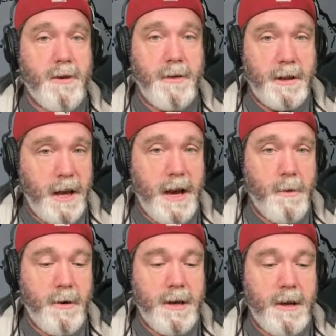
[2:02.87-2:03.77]
a lot
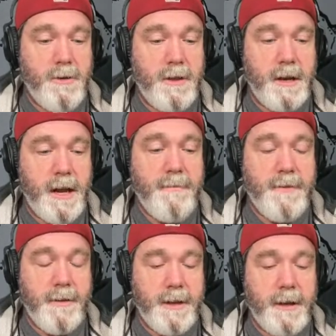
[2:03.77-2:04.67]
more attention than I've
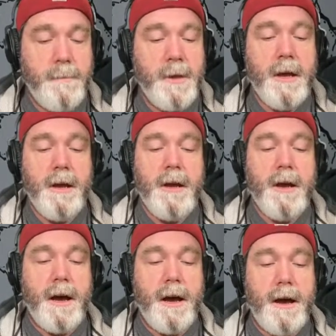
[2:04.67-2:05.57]
given them,
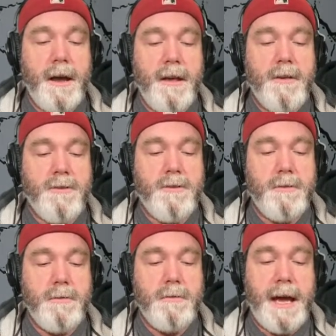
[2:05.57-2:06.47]
is
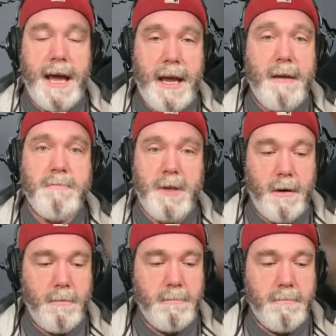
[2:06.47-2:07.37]
to
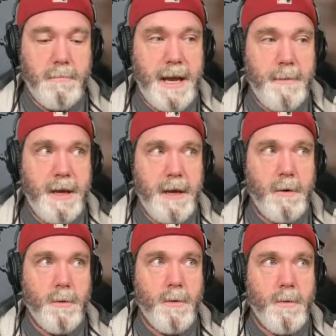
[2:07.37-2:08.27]

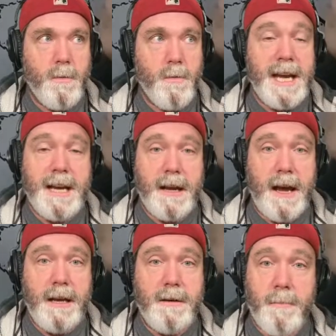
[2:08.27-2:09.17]
maybe
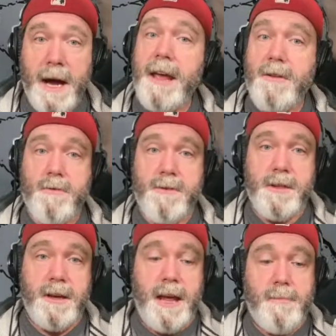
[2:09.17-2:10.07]
reignite my interest in
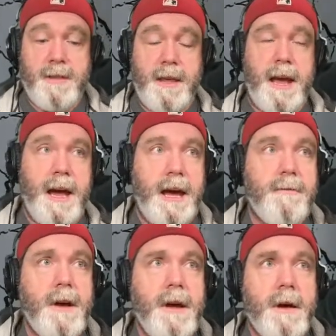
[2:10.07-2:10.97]
the games that they have,
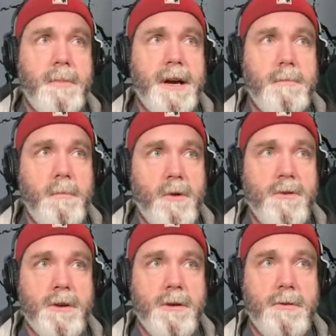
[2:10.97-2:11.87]
but more
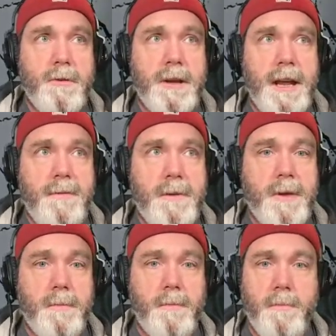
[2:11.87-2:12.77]
so to give them the
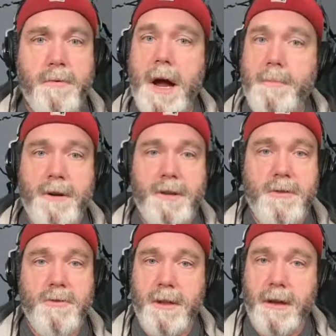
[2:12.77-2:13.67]
proper
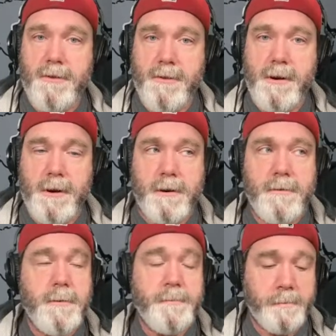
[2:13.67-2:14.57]
attention they deserve
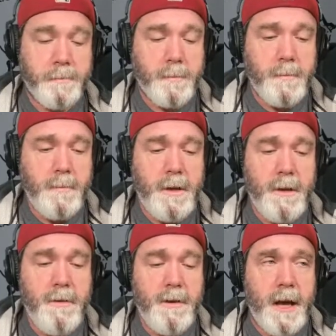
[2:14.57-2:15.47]

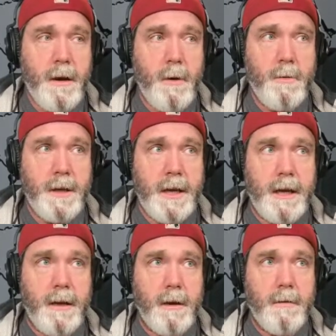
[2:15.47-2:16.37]
to not
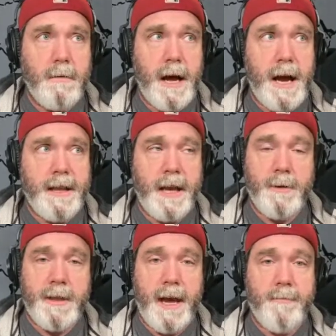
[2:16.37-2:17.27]
only, highlight what
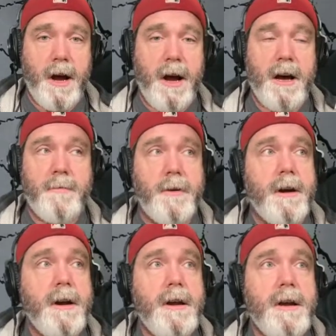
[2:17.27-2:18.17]
they have to offer,
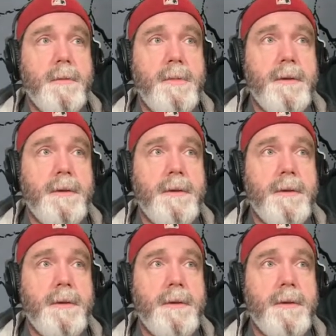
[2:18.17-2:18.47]
but